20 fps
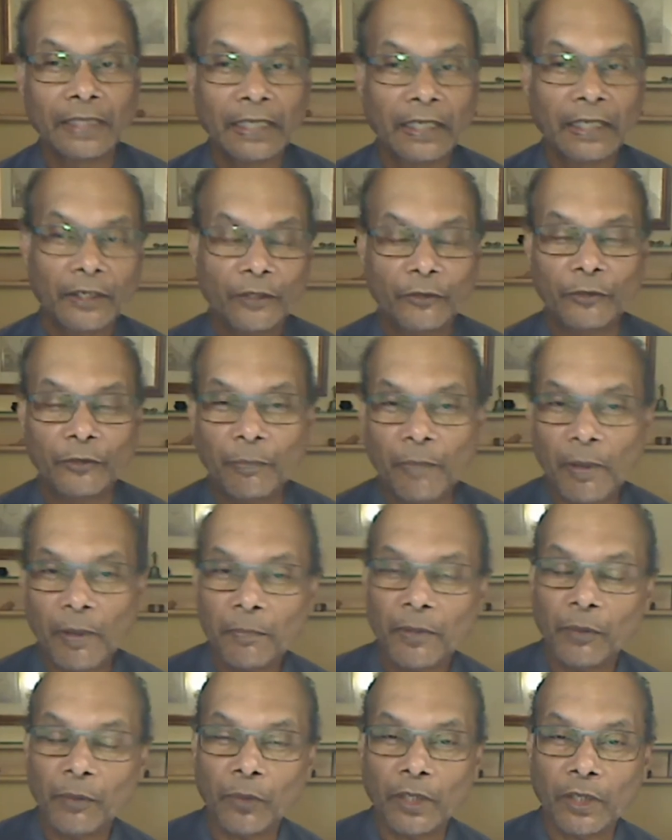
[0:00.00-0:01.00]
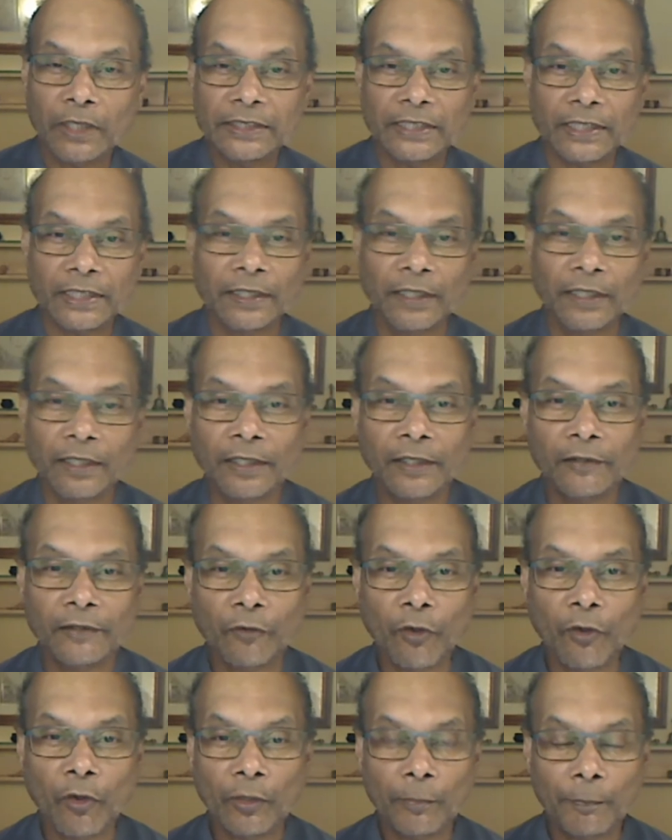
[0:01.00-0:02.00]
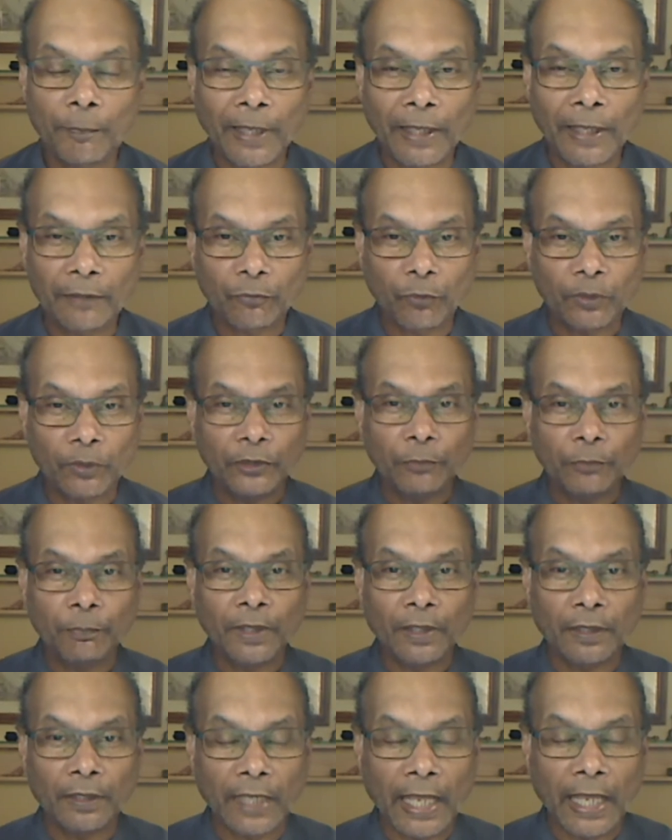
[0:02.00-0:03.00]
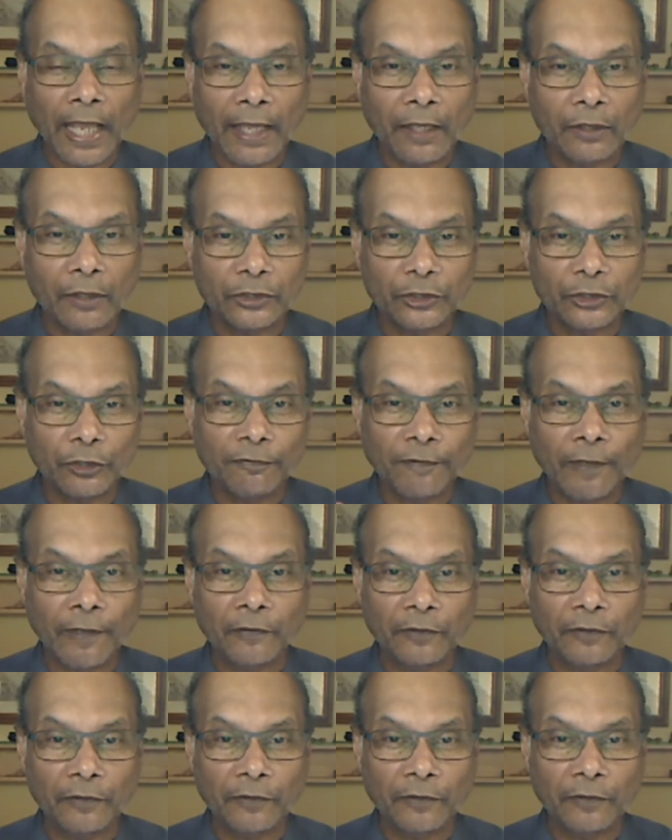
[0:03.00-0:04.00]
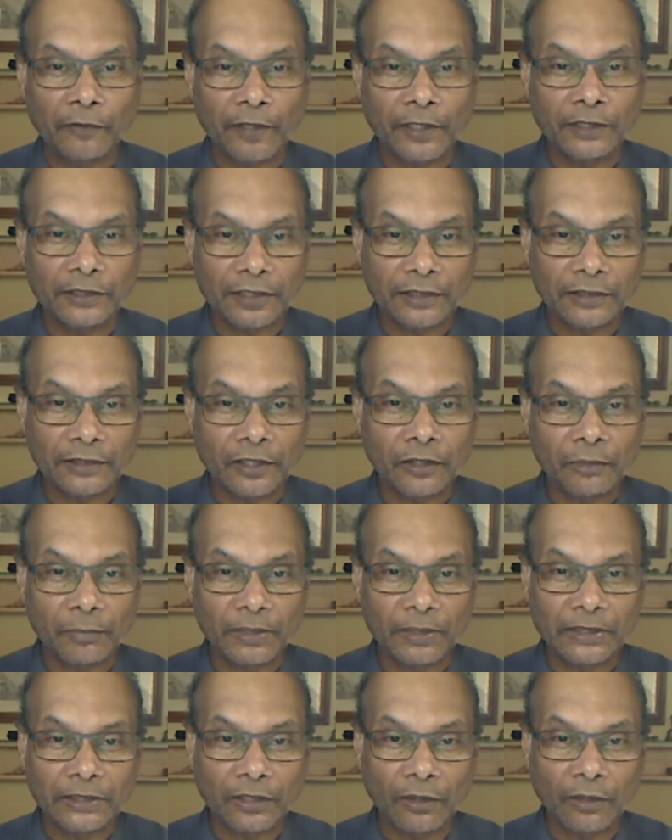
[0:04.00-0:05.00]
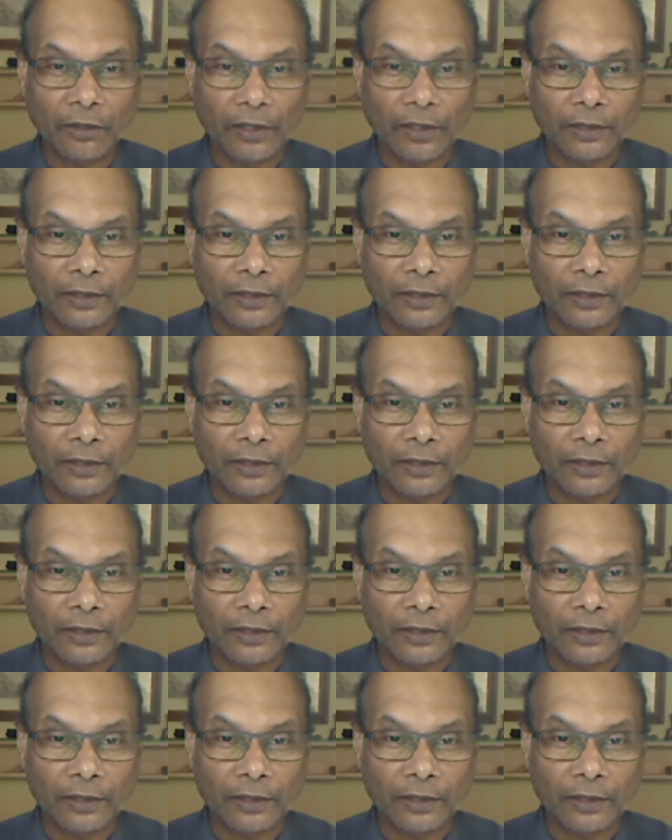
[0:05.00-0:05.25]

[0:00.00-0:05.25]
Remember what I said earlier on about when you build a house, your foundation has got to be solid.